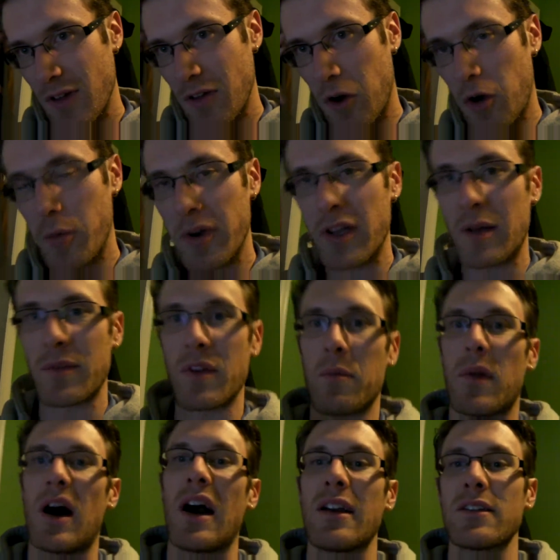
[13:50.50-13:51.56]
opening up the
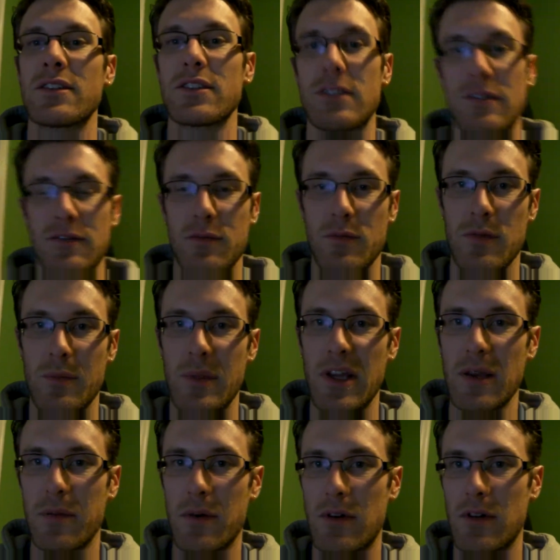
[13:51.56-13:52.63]
minds of
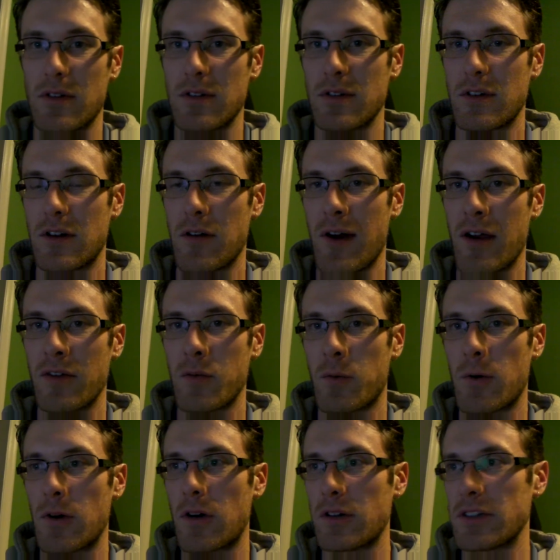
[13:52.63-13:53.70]
people around the
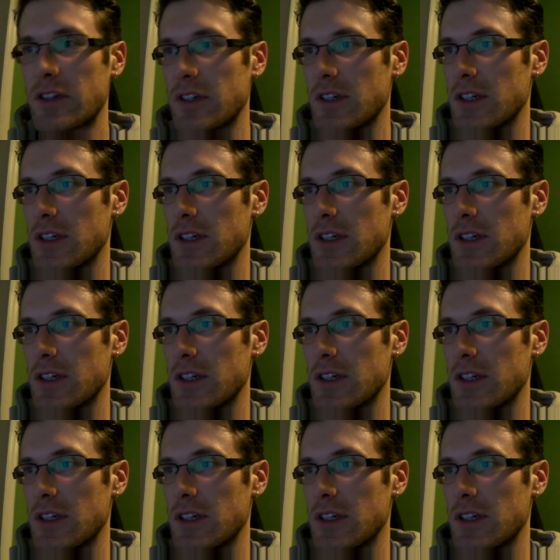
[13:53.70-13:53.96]
world,